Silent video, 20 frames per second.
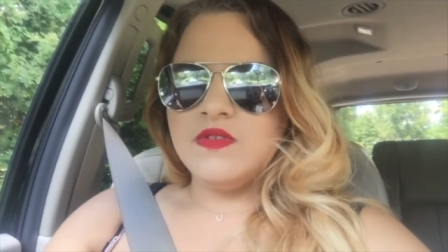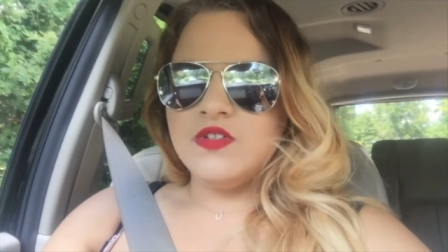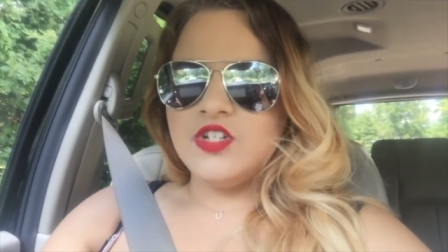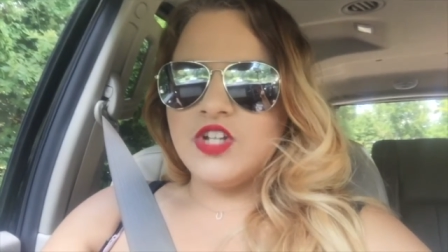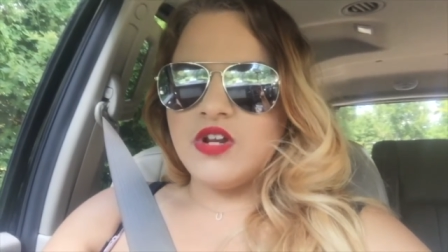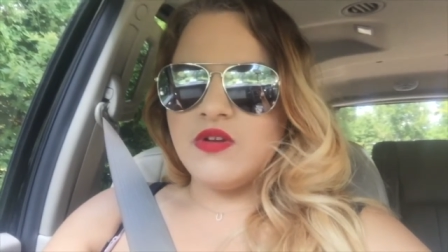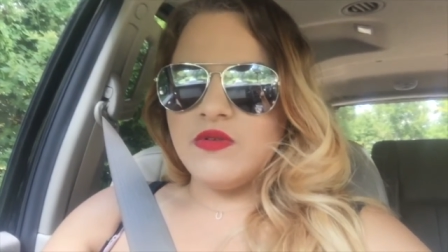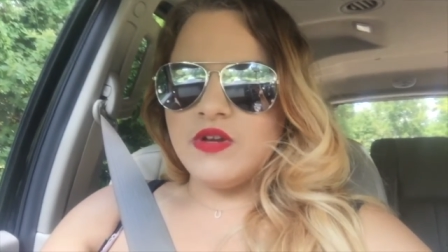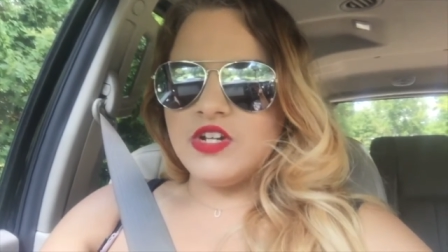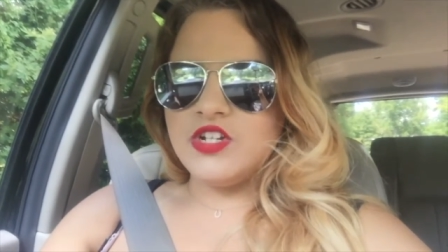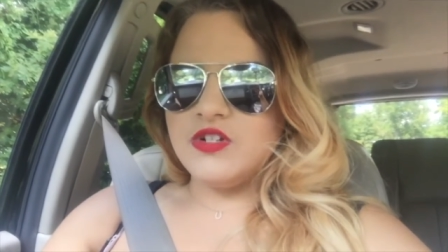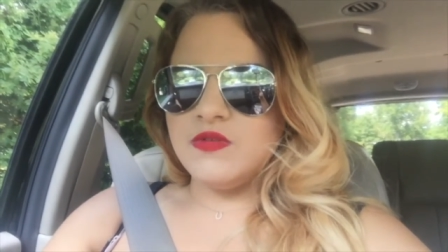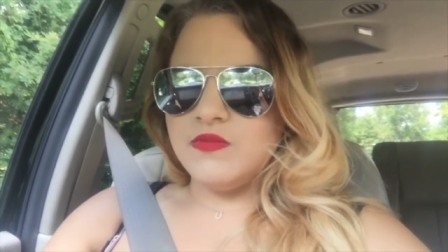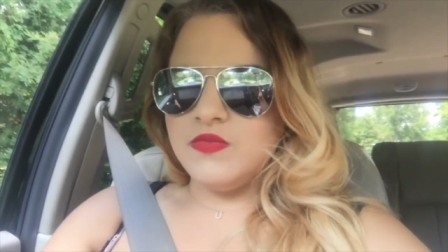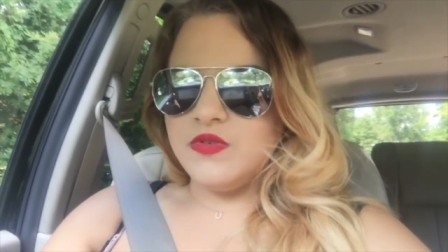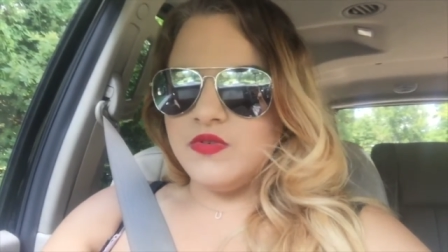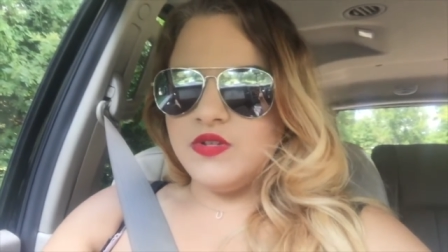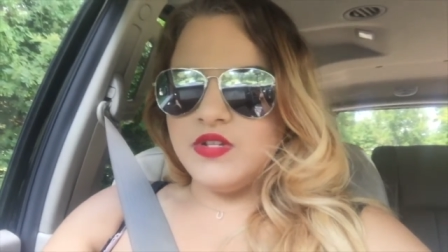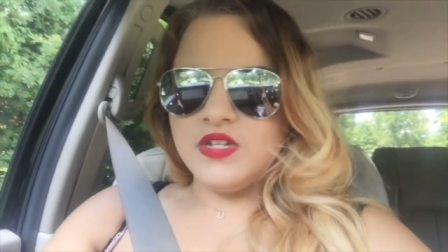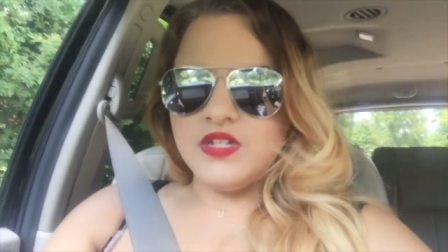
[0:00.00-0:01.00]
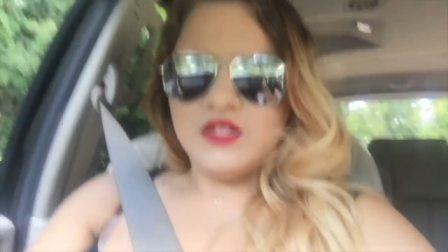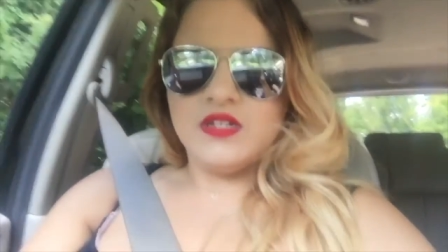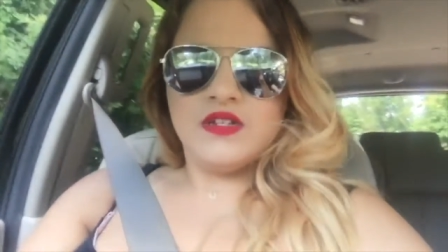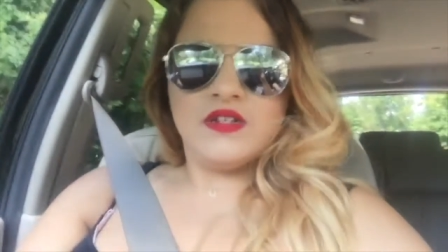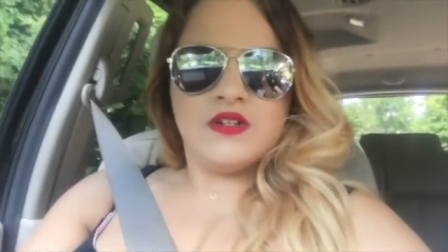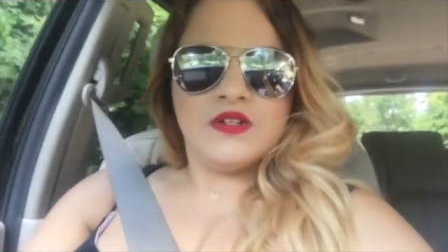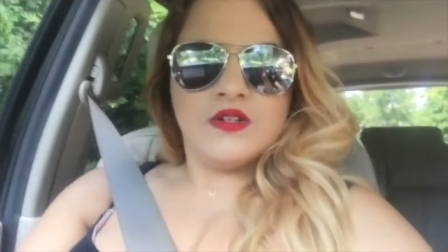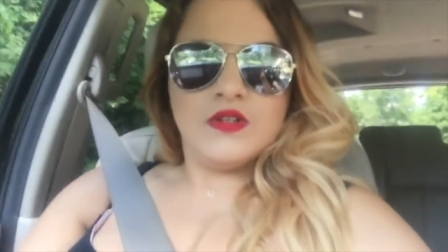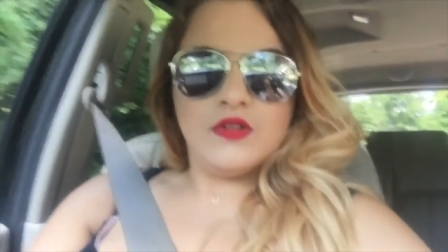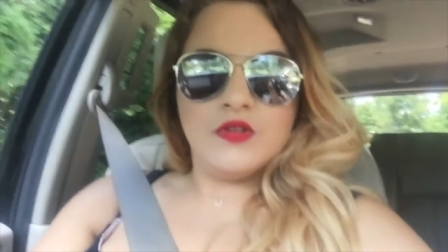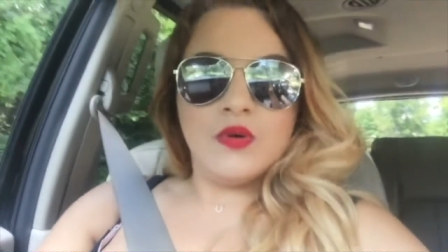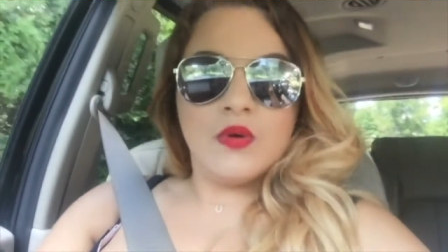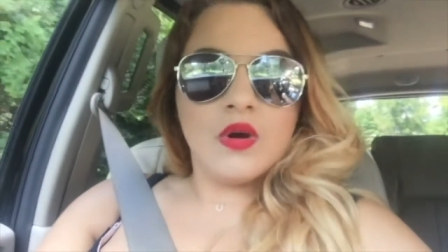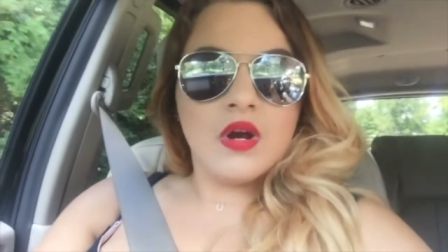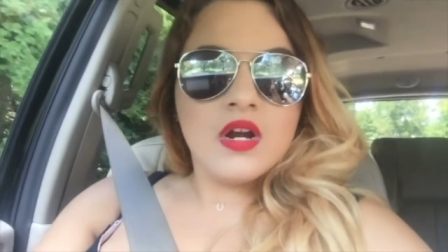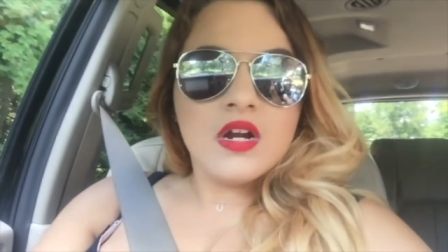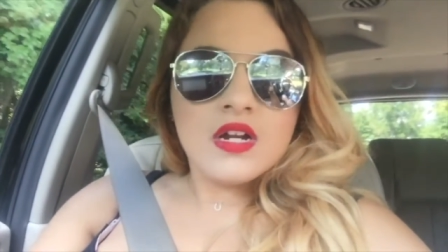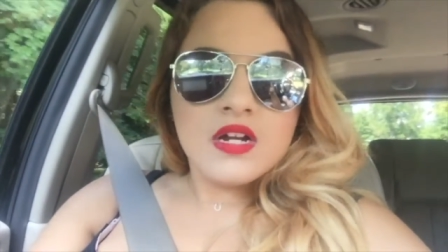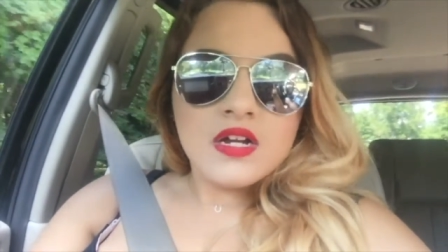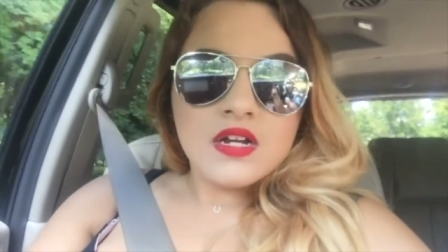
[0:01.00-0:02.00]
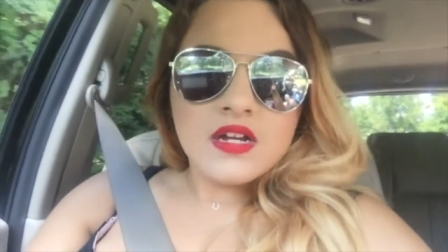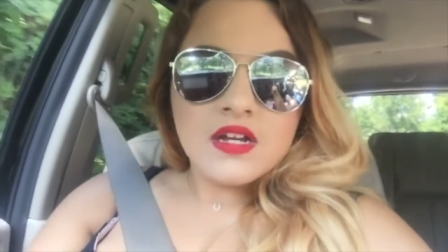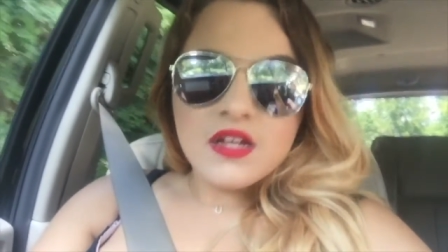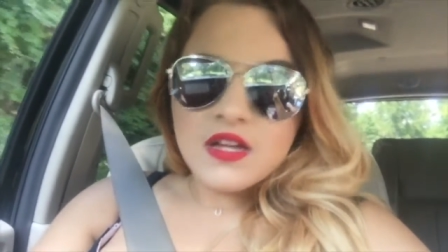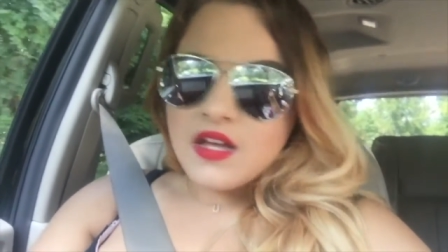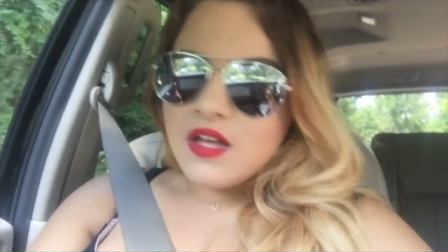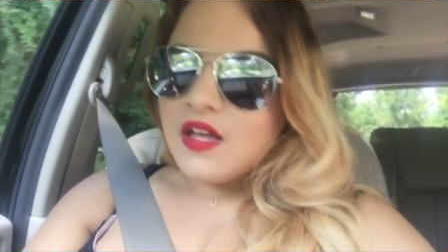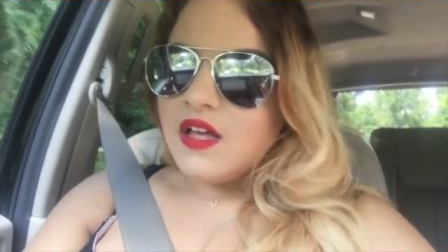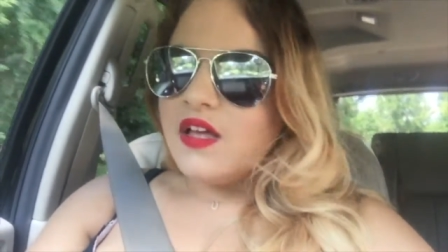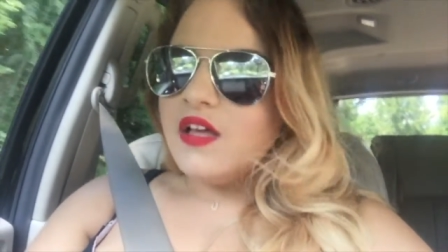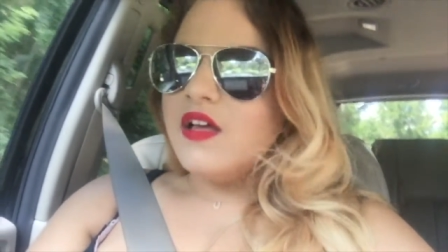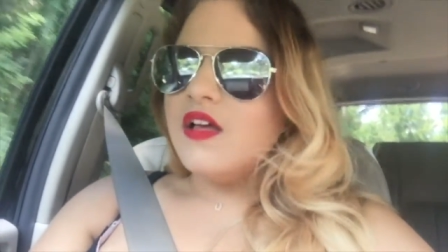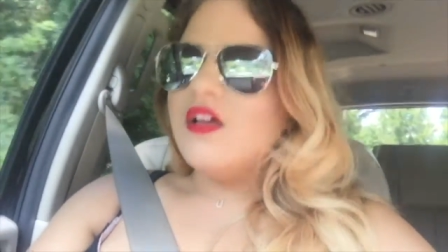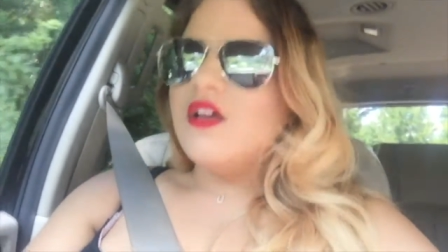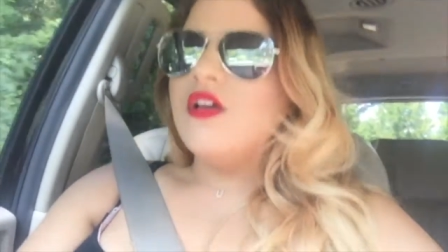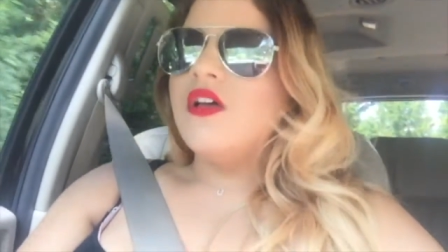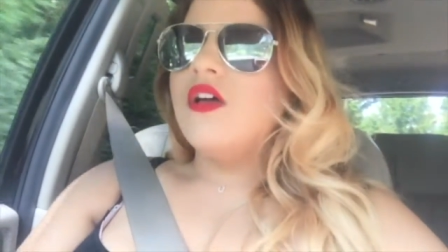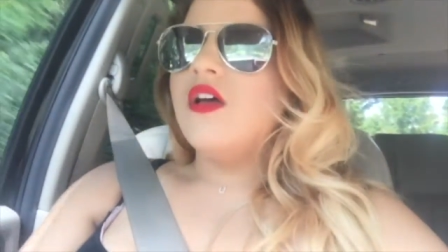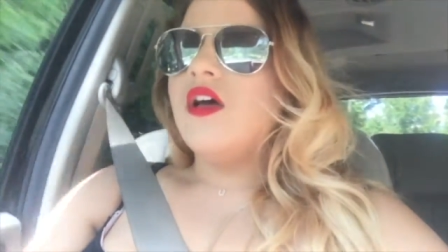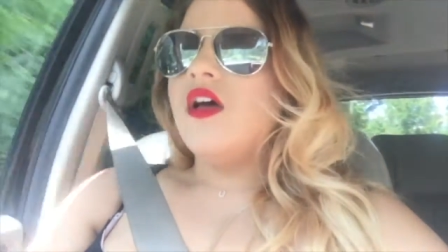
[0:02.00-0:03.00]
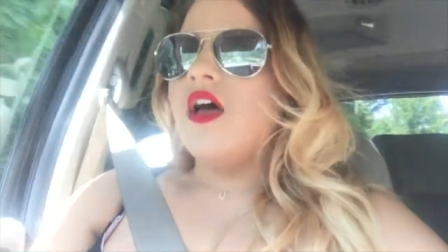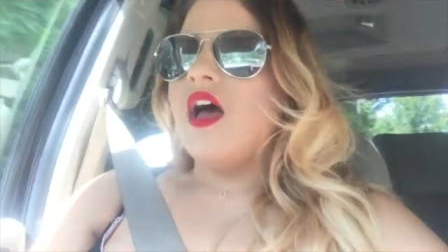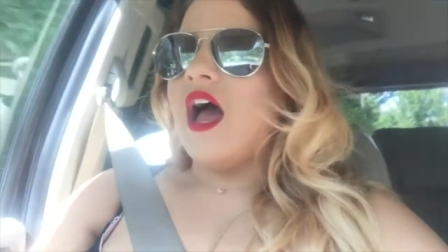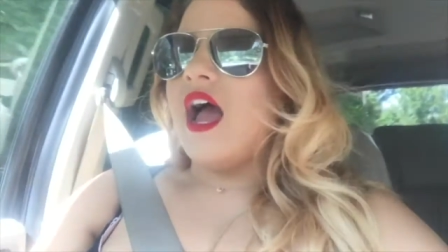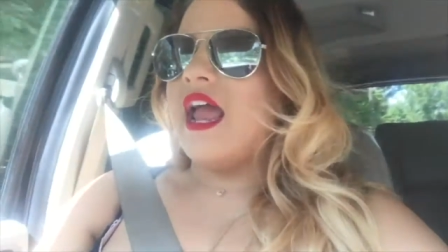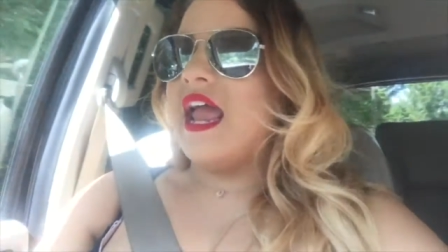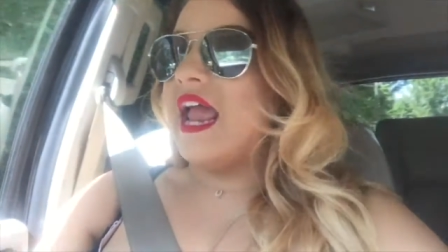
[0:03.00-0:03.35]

Generation Beauty New York. I